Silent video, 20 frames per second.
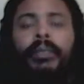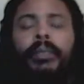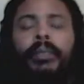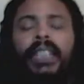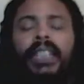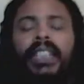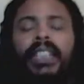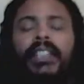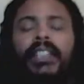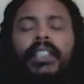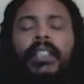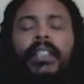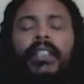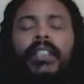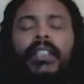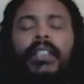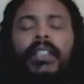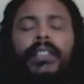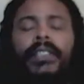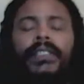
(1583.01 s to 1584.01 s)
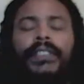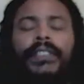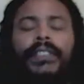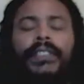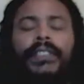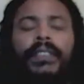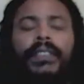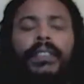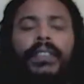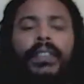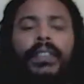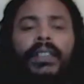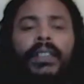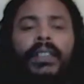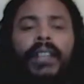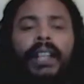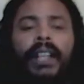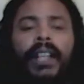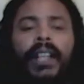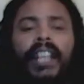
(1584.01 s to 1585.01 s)
But this hurts.
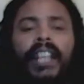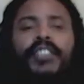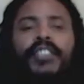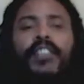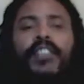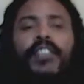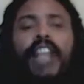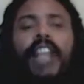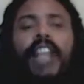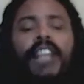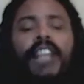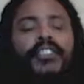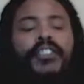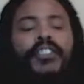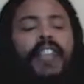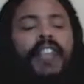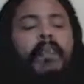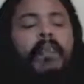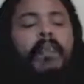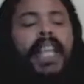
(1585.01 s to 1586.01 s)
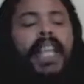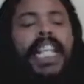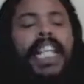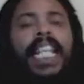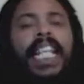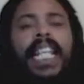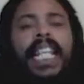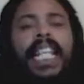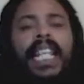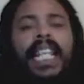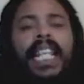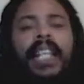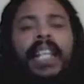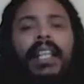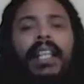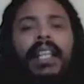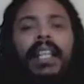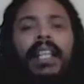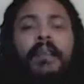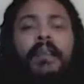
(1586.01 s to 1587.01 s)
I, sc I scraped my knee.
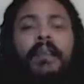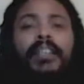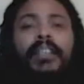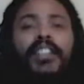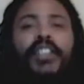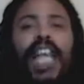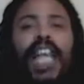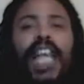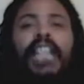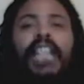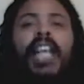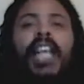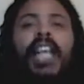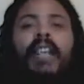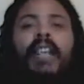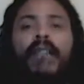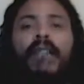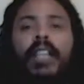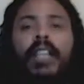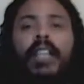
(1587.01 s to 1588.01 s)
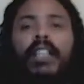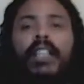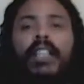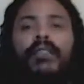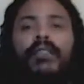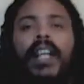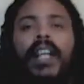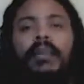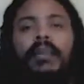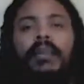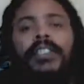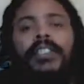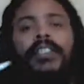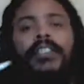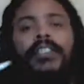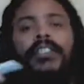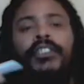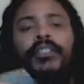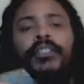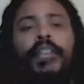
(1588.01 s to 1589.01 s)
But you had a lot of fun right up
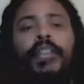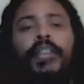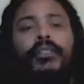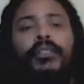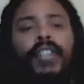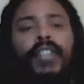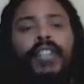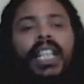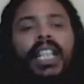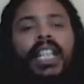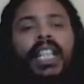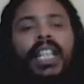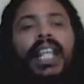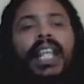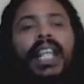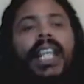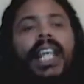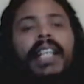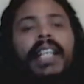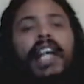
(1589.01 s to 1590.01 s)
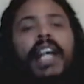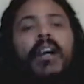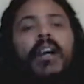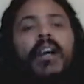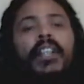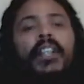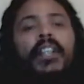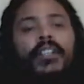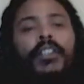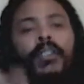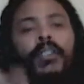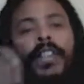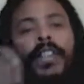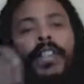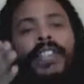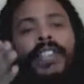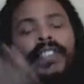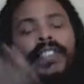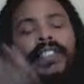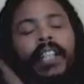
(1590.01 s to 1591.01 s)
until you scraped your knee, and now all you're
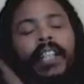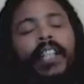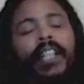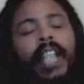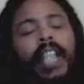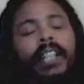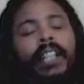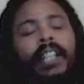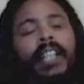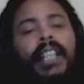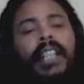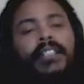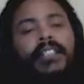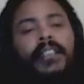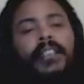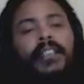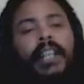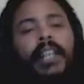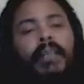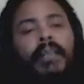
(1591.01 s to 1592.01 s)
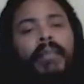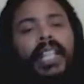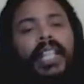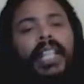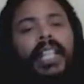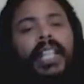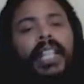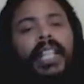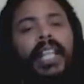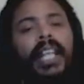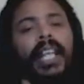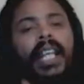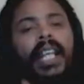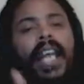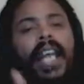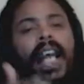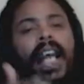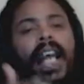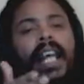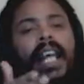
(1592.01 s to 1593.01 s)
doing is staring at that scraped knee,
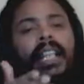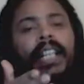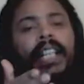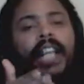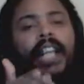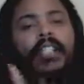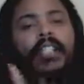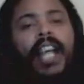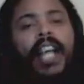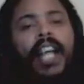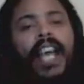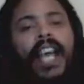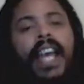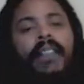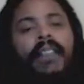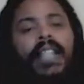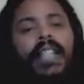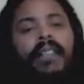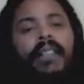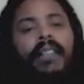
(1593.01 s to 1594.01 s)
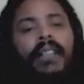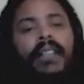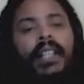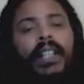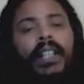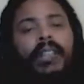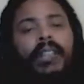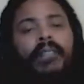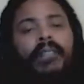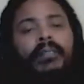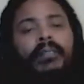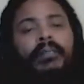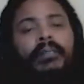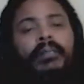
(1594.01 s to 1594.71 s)
and now you're not having any fun.